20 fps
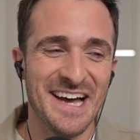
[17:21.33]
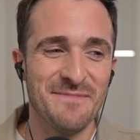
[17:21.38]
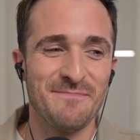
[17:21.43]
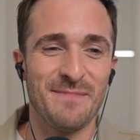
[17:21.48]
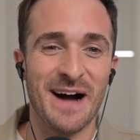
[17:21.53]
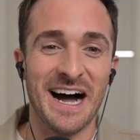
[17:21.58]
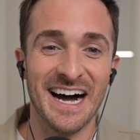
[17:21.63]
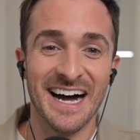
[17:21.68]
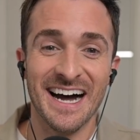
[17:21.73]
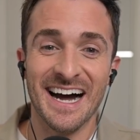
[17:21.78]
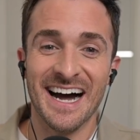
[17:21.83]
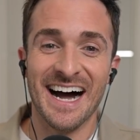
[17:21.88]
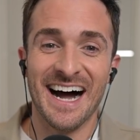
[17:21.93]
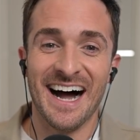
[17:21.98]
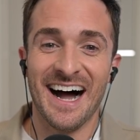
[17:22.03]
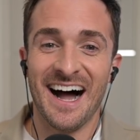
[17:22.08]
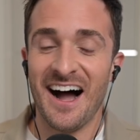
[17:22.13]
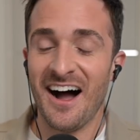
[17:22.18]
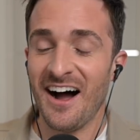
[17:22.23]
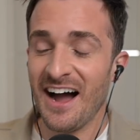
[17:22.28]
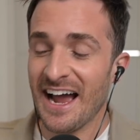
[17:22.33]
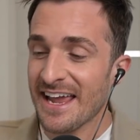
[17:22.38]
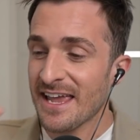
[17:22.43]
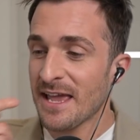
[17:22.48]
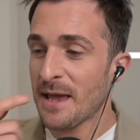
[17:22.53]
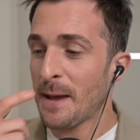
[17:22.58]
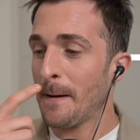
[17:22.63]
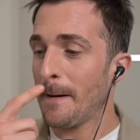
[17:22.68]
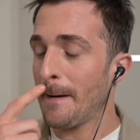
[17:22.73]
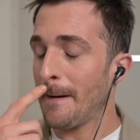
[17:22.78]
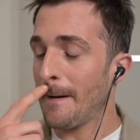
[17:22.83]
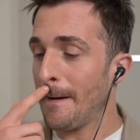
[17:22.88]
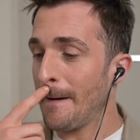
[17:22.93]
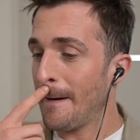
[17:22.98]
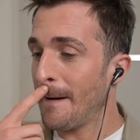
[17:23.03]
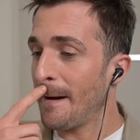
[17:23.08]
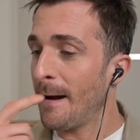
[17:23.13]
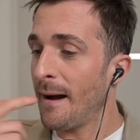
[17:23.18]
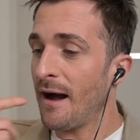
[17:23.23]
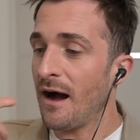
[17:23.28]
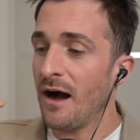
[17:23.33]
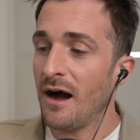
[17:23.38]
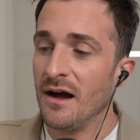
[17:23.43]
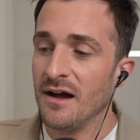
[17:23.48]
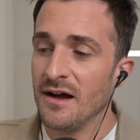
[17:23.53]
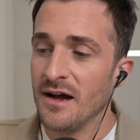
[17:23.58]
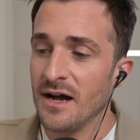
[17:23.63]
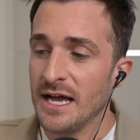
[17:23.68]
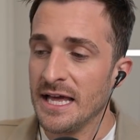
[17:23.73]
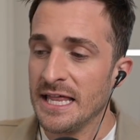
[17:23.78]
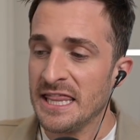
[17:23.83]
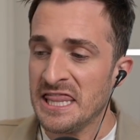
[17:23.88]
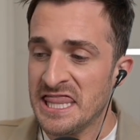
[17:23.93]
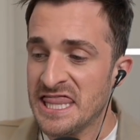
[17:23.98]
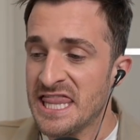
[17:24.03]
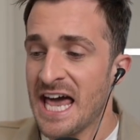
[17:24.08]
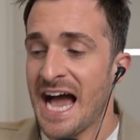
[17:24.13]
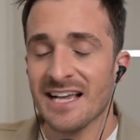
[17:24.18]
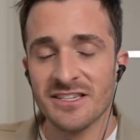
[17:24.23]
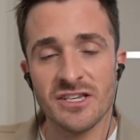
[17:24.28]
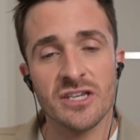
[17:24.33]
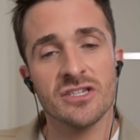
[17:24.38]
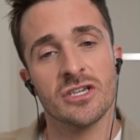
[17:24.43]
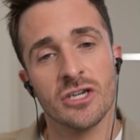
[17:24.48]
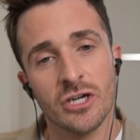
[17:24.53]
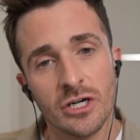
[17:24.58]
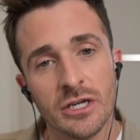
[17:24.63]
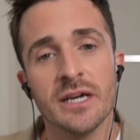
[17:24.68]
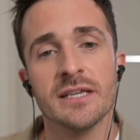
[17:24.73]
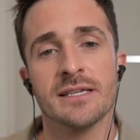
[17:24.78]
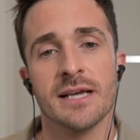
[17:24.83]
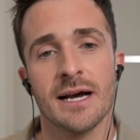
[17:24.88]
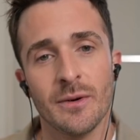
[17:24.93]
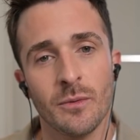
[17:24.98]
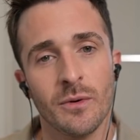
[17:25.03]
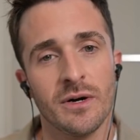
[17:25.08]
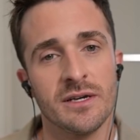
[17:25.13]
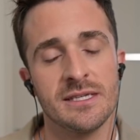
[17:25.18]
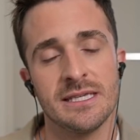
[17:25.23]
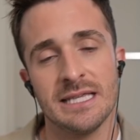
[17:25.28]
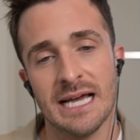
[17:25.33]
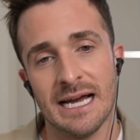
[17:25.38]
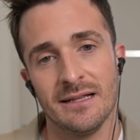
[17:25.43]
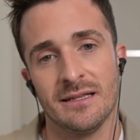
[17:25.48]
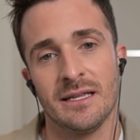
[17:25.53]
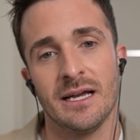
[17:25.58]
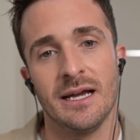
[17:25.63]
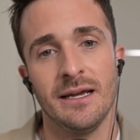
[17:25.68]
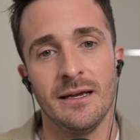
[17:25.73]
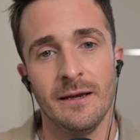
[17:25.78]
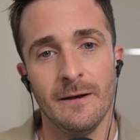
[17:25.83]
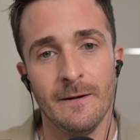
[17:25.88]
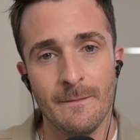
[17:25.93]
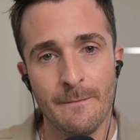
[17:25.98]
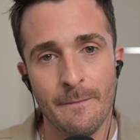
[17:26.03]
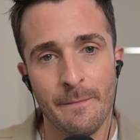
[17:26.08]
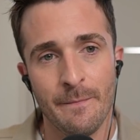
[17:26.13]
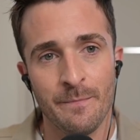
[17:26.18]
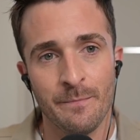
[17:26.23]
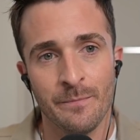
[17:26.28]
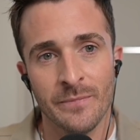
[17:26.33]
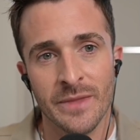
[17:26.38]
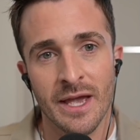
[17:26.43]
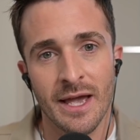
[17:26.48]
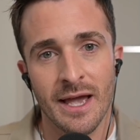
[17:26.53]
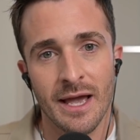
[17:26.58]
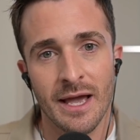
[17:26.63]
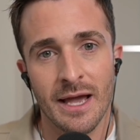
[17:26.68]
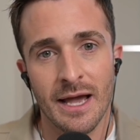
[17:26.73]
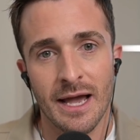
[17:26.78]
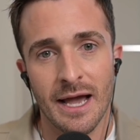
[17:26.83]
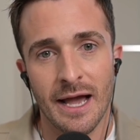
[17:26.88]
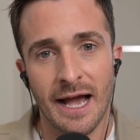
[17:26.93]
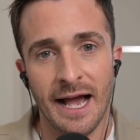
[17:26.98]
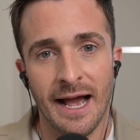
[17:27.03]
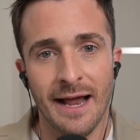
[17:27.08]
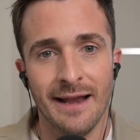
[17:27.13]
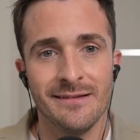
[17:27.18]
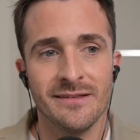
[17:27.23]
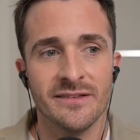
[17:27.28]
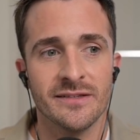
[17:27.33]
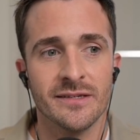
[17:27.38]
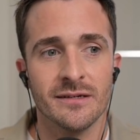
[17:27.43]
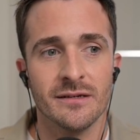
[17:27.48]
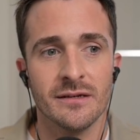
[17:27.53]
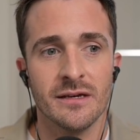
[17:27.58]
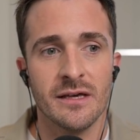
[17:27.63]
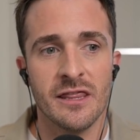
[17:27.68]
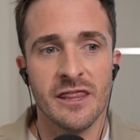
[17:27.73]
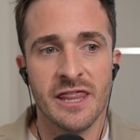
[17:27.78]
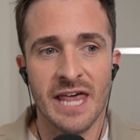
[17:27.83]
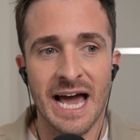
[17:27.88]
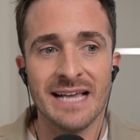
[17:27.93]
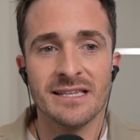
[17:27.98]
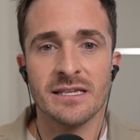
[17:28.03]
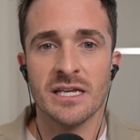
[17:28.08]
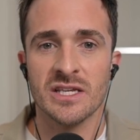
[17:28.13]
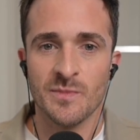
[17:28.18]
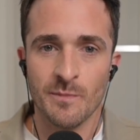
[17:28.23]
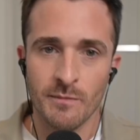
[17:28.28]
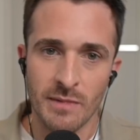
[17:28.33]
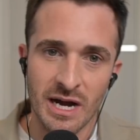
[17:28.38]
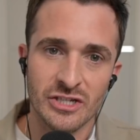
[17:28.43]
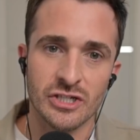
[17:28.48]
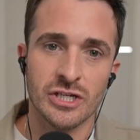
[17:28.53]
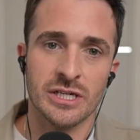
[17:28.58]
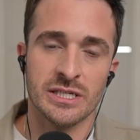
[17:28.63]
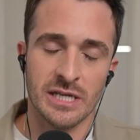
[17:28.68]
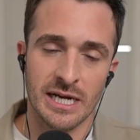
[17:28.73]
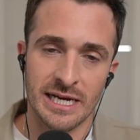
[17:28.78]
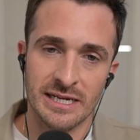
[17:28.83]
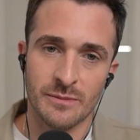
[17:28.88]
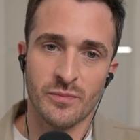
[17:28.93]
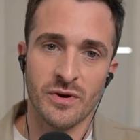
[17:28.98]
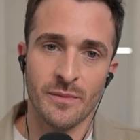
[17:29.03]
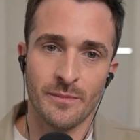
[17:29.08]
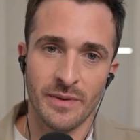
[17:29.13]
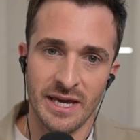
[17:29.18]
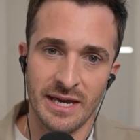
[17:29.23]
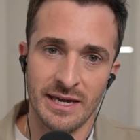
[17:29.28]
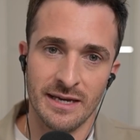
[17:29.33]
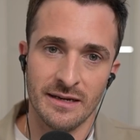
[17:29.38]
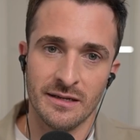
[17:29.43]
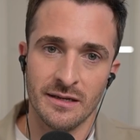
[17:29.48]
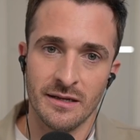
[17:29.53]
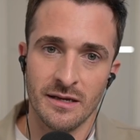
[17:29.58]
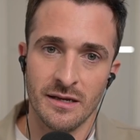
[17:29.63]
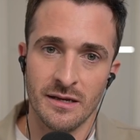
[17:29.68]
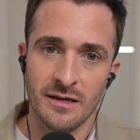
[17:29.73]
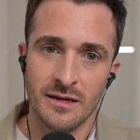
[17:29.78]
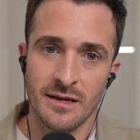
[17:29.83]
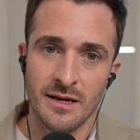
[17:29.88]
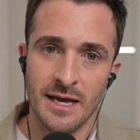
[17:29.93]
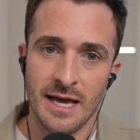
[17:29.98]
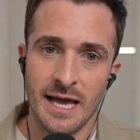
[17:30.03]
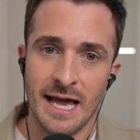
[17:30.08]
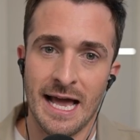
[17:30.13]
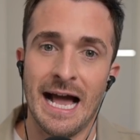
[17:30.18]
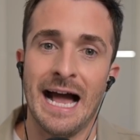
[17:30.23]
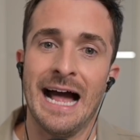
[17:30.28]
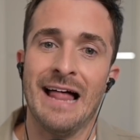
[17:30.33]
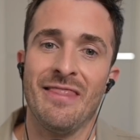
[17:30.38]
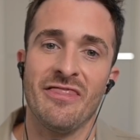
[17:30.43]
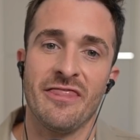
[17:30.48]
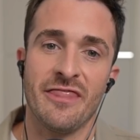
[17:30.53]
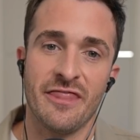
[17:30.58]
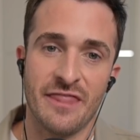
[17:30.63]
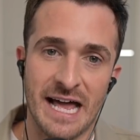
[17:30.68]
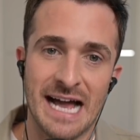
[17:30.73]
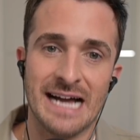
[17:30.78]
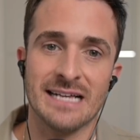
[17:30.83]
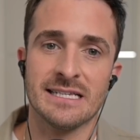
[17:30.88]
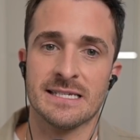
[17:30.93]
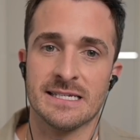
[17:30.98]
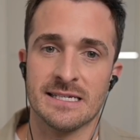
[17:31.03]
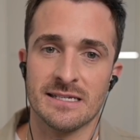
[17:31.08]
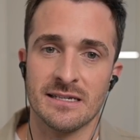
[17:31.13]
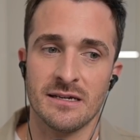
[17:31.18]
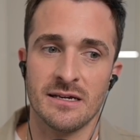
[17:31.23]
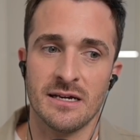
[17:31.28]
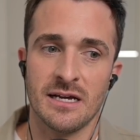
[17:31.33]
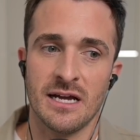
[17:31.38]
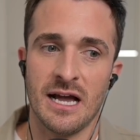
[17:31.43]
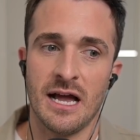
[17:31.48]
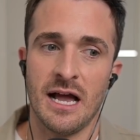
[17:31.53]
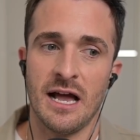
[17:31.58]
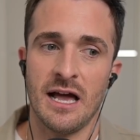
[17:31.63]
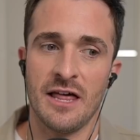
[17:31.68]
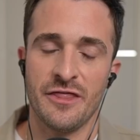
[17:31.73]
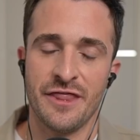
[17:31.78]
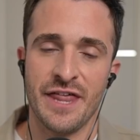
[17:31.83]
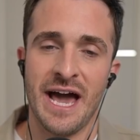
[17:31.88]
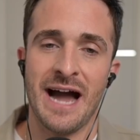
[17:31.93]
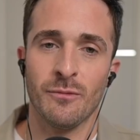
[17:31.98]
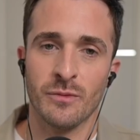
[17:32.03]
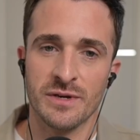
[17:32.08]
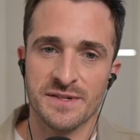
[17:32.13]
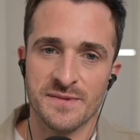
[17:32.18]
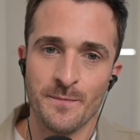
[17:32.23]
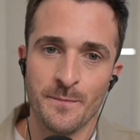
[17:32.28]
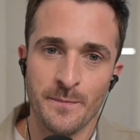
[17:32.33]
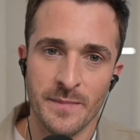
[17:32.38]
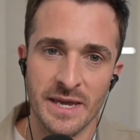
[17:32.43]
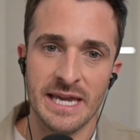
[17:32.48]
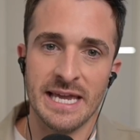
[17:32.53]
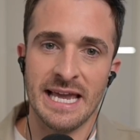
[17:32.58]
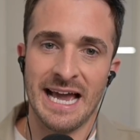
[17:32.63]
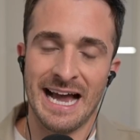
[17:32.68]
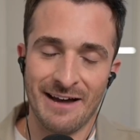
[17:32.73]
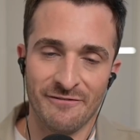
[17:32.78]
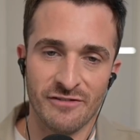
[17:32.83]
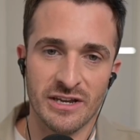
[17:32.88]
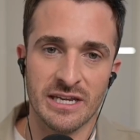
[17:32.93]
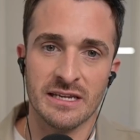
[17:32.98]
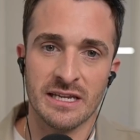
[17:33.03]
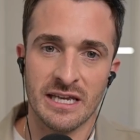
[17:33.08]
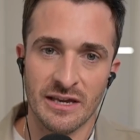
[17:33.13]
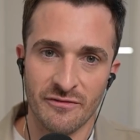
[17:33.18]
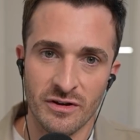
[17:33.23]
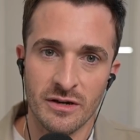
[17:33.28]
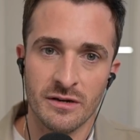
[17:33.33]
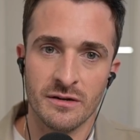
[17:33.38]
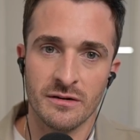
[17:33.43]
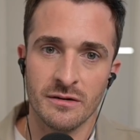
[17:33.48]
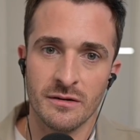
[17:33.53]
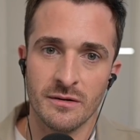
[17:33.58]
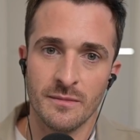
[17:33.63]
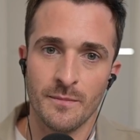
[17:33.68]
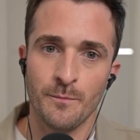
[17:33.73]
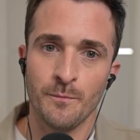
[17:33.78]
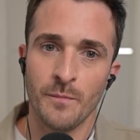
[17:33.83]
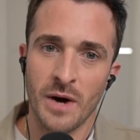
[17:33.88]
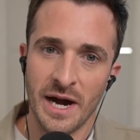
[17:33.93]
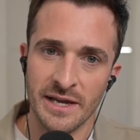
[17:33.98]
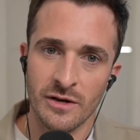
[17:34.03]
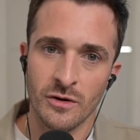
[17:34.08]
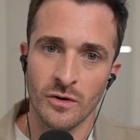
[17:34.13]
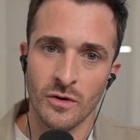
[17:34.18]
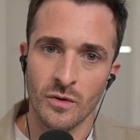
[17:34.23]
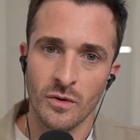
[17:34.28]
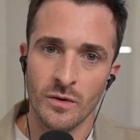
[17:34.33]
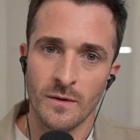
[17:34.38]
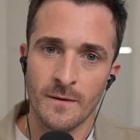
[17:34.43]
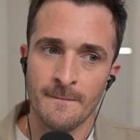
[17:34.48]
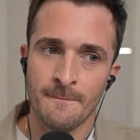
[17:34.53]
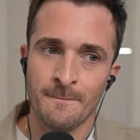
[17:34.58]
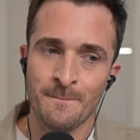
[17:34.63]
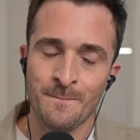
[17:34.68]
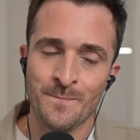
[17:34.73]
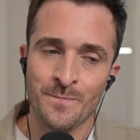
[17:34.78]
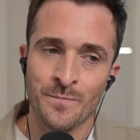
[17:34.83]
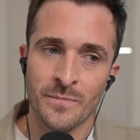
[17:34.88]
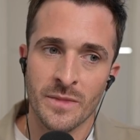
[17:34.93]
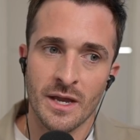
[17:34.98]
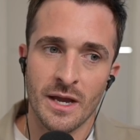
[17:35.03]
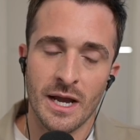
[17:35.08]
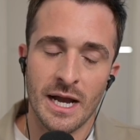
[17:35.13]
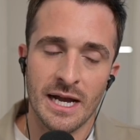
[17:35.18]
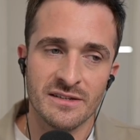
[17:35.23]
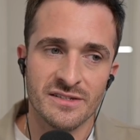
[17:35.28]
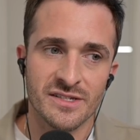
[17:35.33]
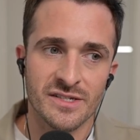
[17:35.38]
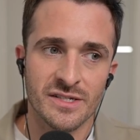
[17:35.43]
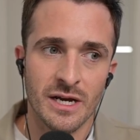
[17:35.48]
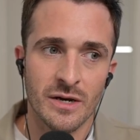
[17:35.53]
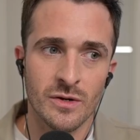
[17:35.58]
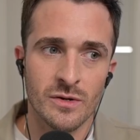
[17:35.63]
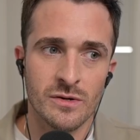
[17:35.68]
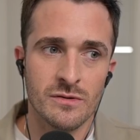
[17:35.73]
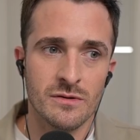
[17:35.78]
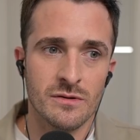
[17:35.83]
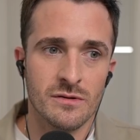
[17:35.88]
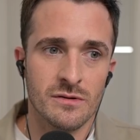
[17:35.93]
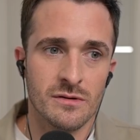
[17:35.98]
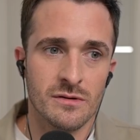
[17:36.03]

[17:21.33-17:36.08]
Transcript: but I, that's as good as I was that day. And that's as much as I'd prepared. And that's, that was me having given my all. And so